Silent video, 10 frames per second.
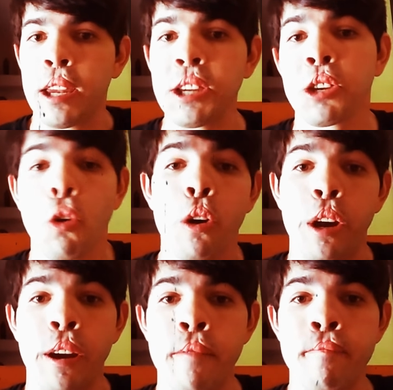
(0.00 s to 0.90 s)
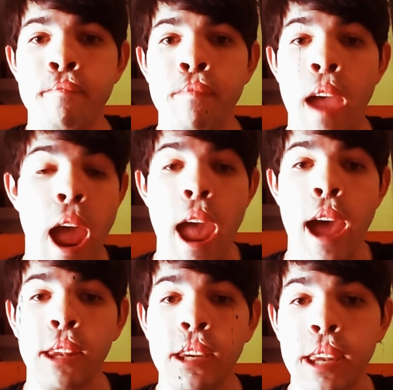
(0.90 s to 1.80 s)
This story,
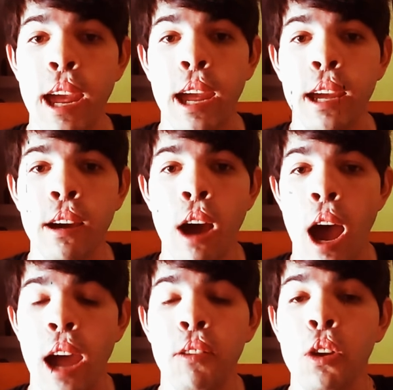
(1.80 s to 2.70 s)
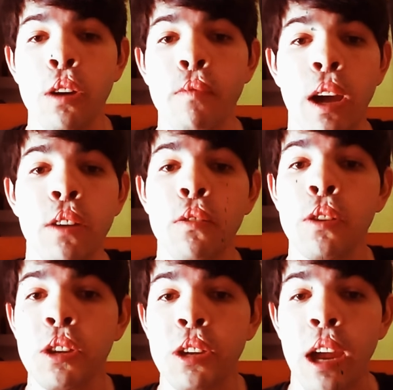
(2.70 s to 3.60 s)
and today I am doing my
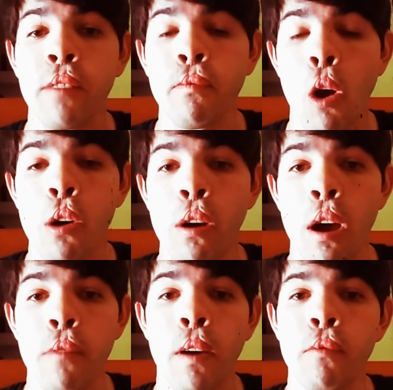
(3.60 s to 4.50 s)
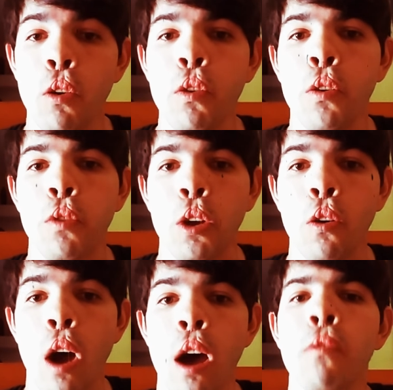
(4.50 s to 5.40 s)
second part of my movie
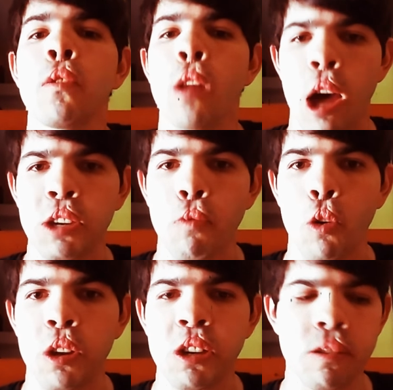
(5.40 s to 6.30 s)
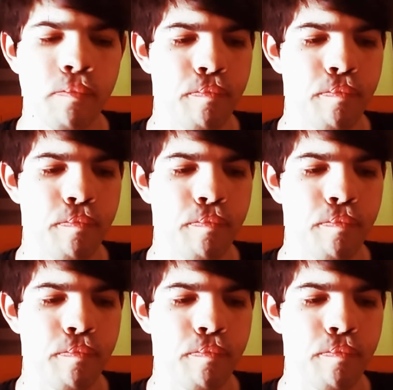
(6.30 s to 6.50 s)
review of Boss Boys.